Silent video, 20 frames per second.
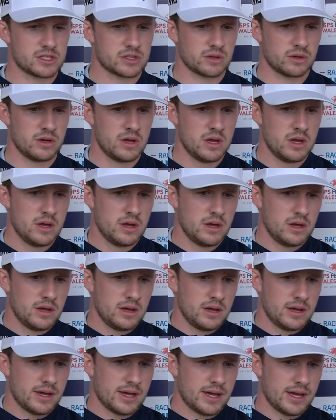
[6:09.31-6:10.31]
So
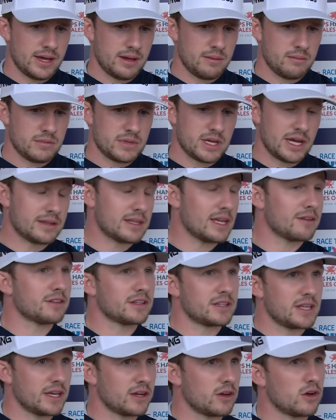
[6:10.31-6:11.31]
yeah,
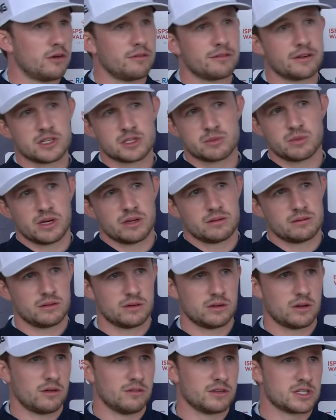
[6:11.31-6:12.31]
definitely taking confidence, but
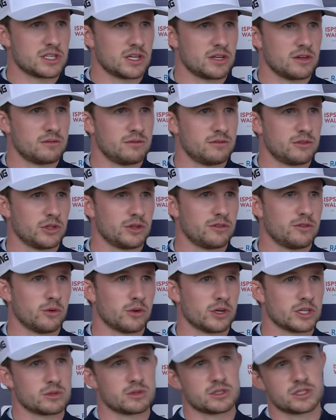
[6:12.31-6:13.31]
obviously fully
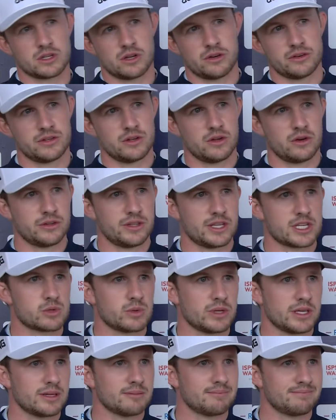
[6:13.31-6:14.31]
focus was on this
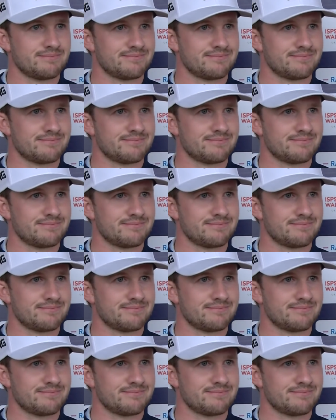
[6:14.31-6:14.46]
week.